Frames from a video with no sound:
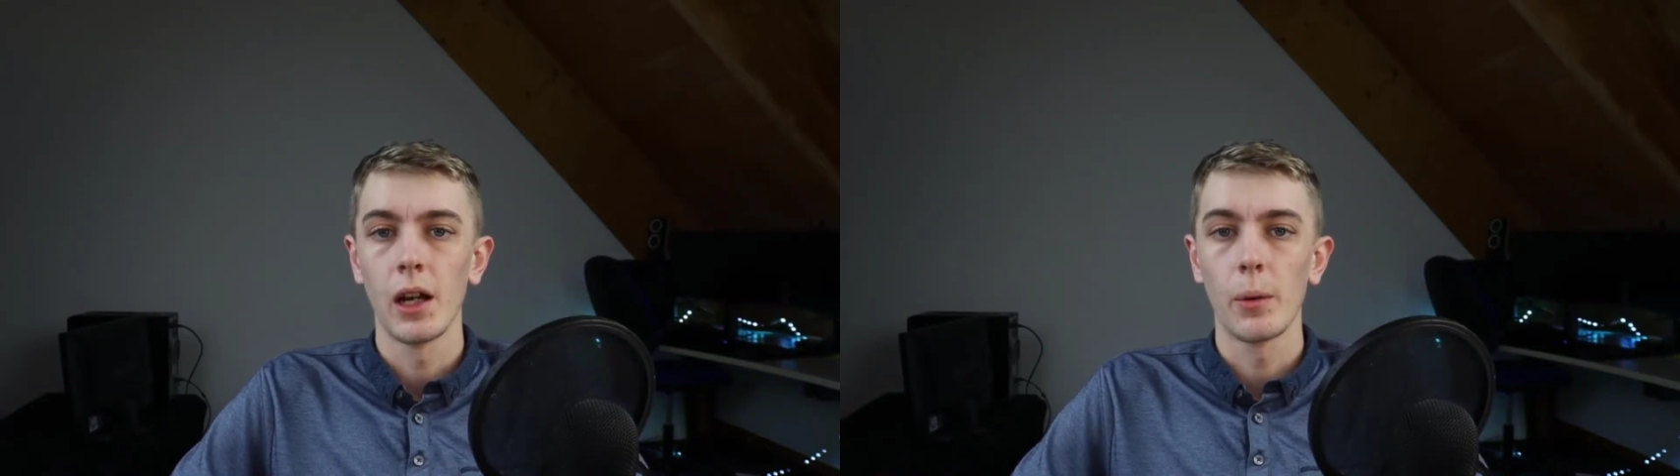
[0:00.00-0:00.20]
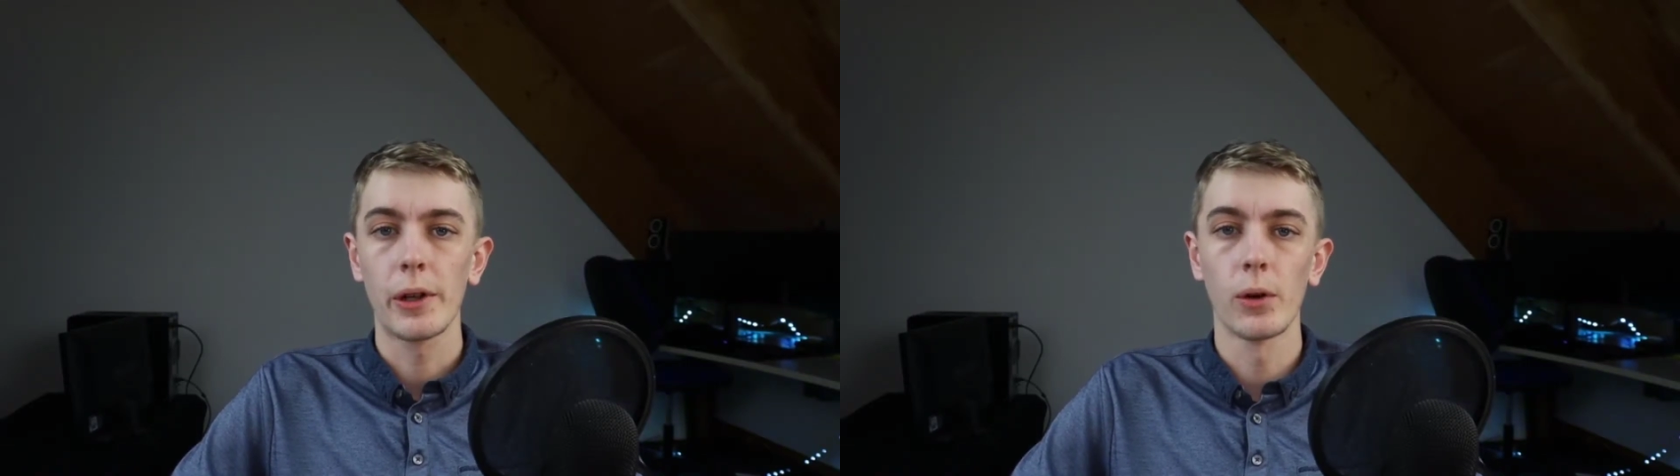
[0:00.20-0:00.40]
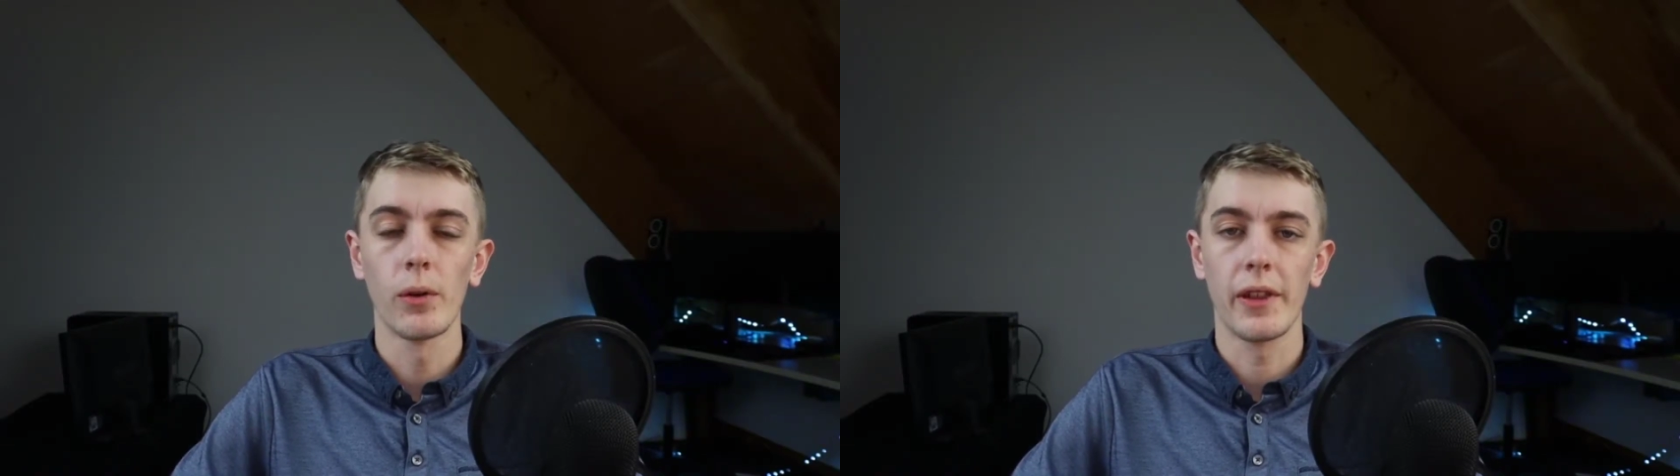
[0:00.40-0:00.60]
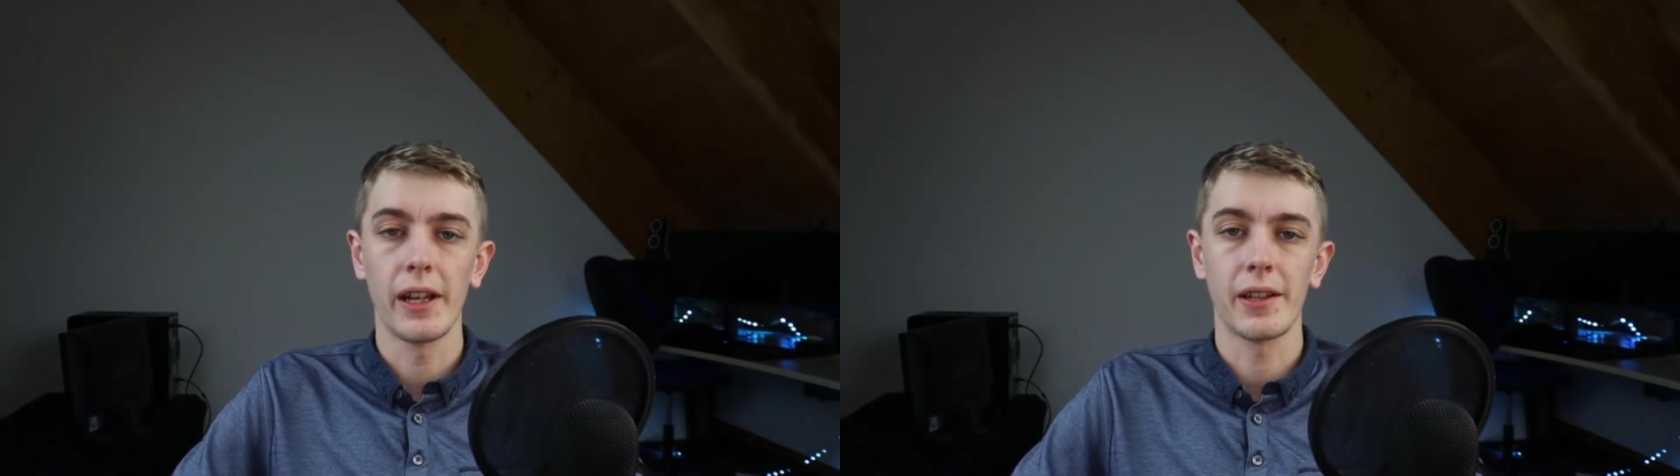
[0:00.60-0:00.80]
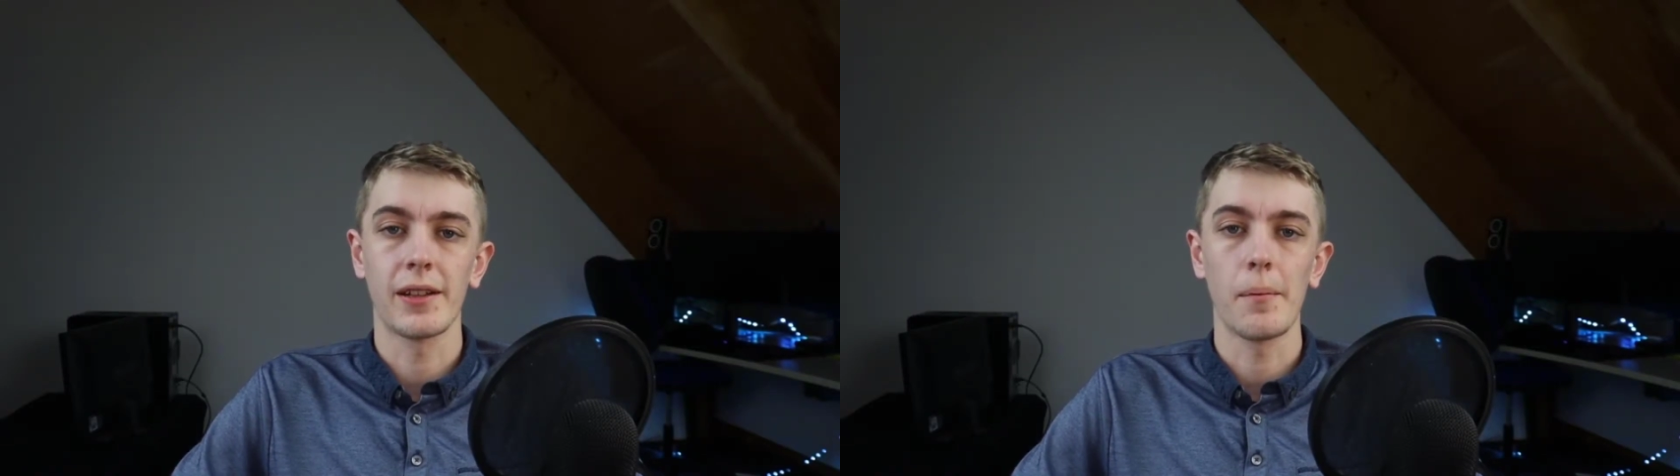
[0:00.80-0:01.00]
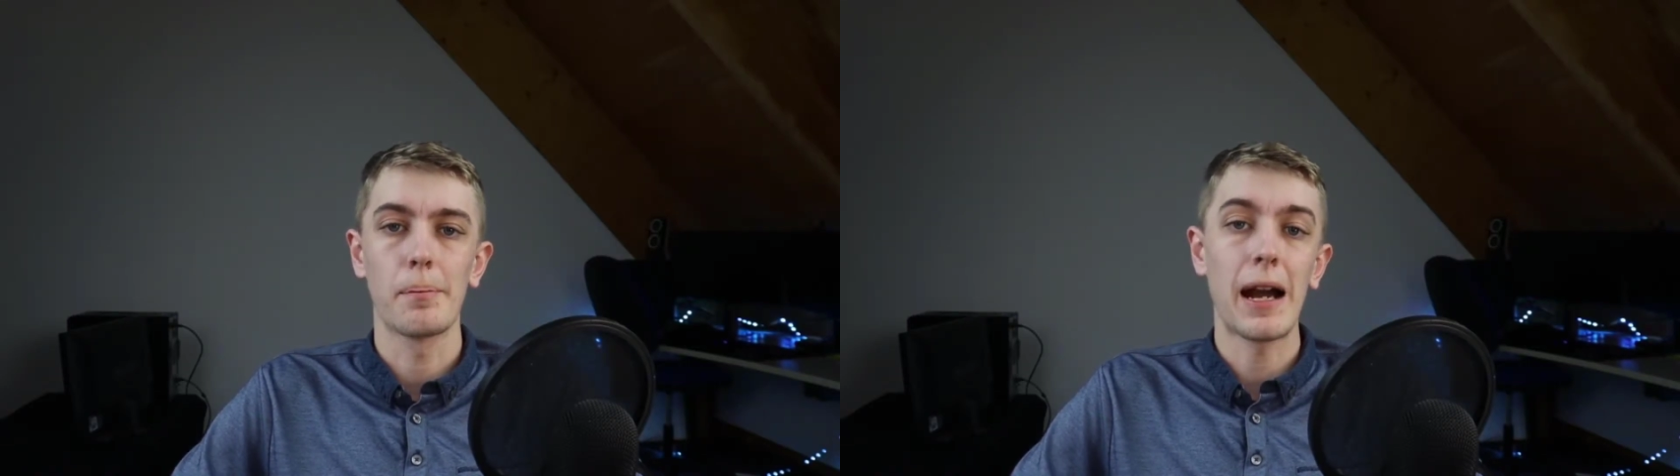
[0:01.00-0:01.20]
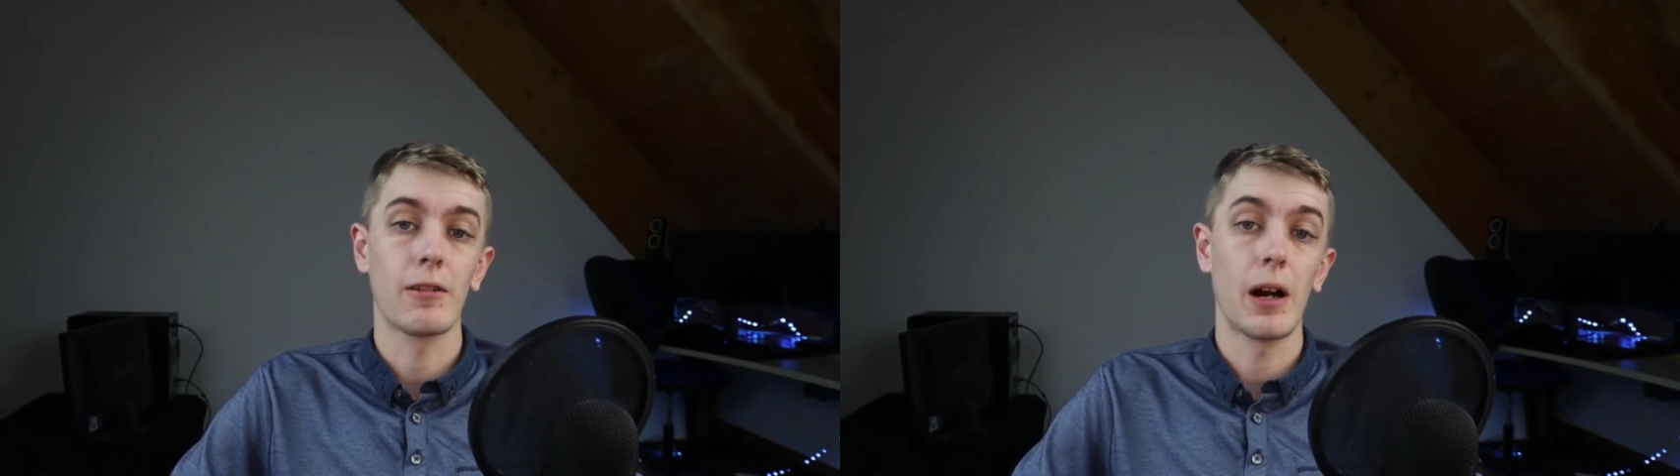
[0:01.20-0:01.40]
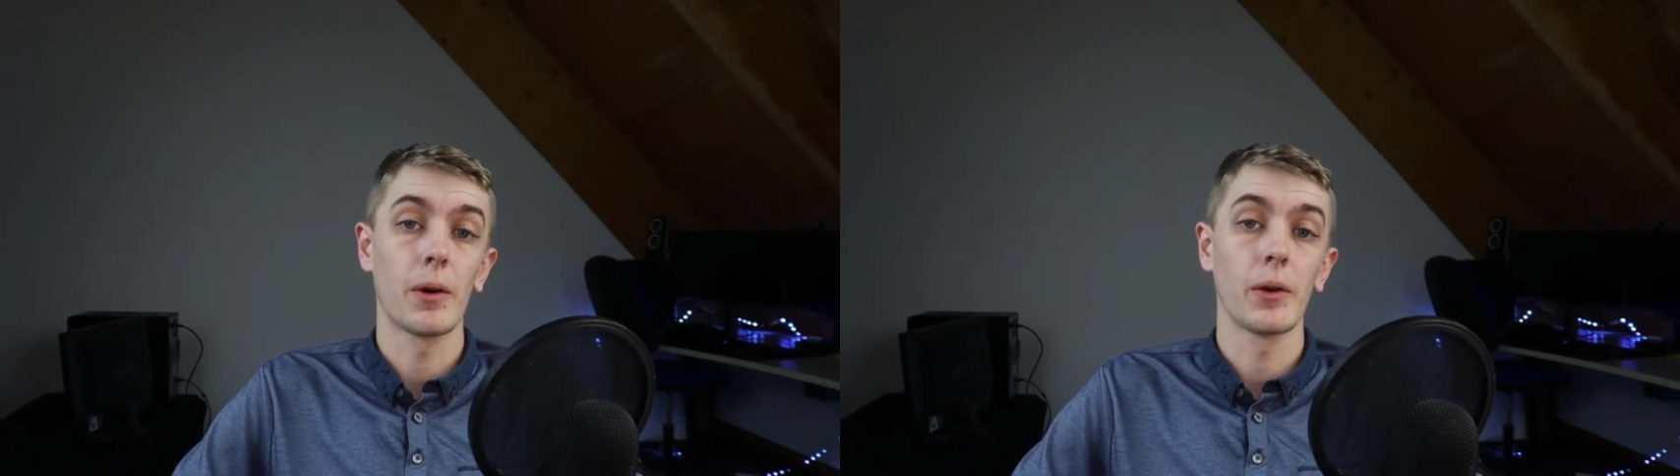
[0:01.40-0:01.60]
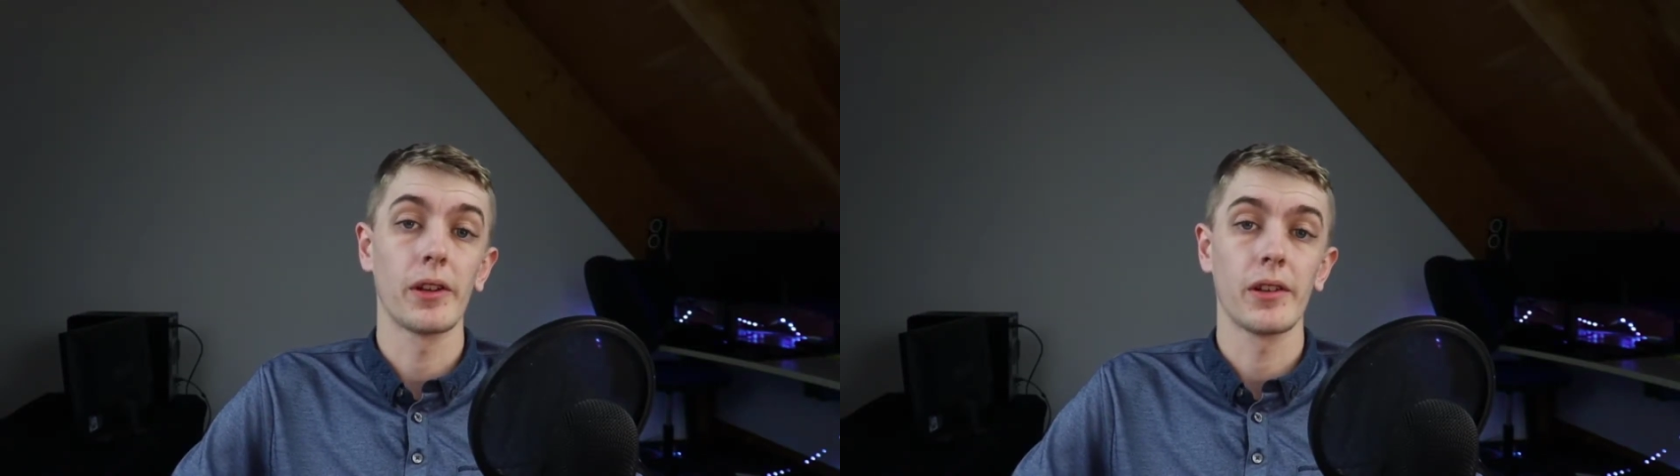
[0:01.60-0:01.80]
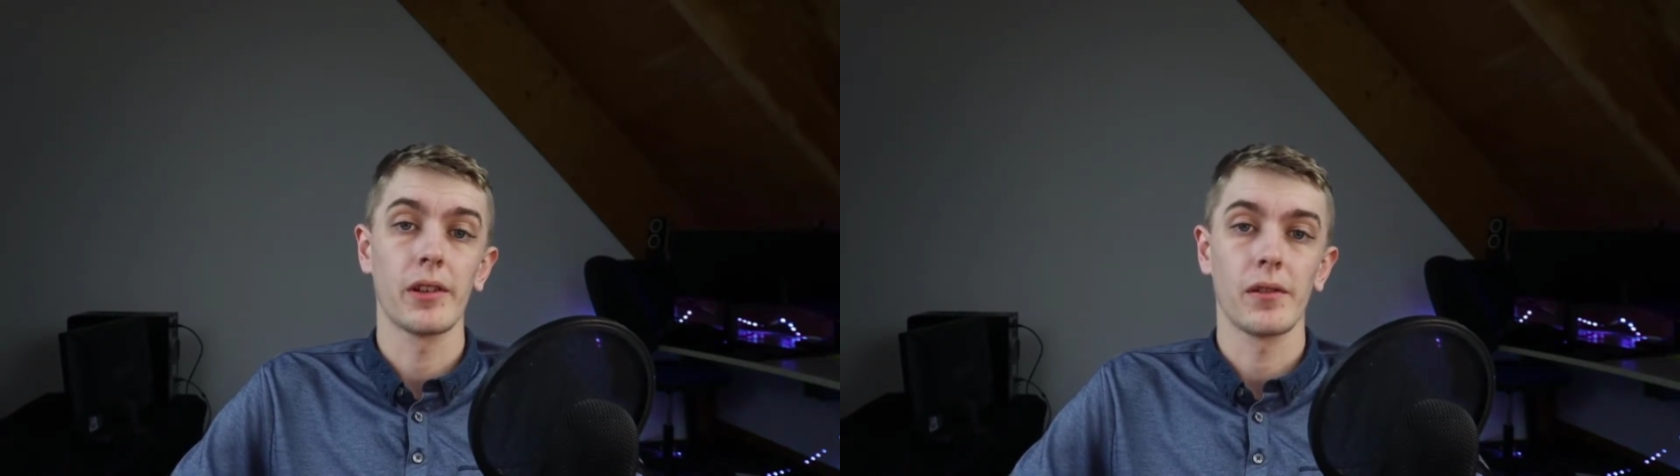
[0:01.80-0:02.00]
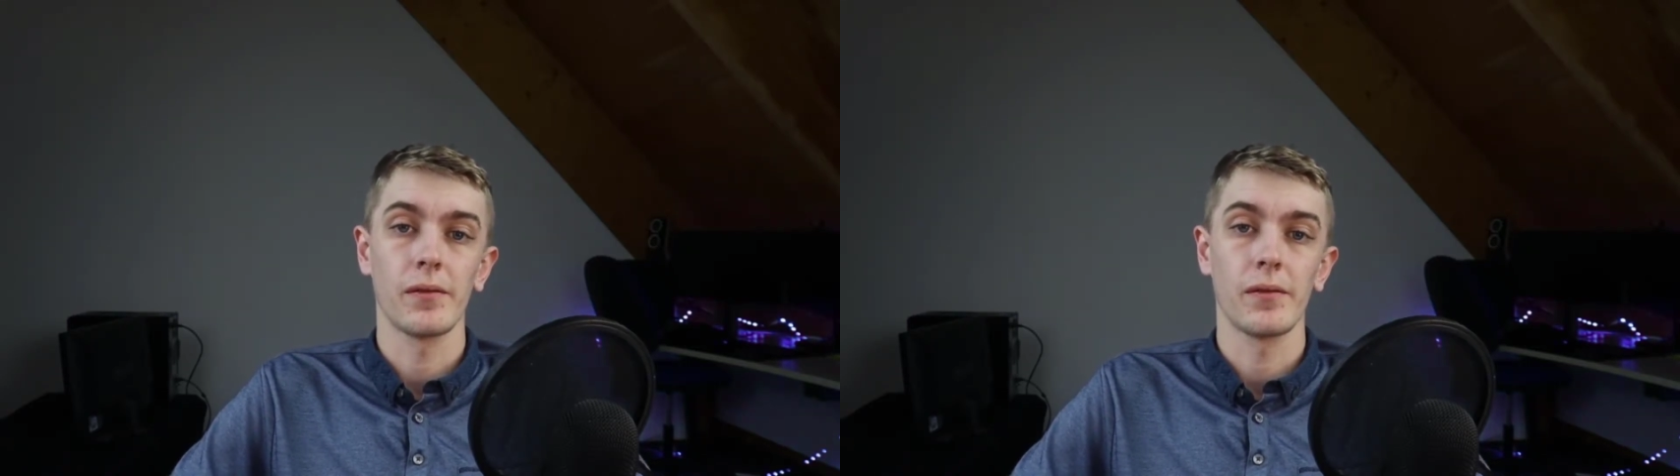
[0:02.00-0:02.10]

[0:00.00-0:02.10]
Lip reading: We call this background noise.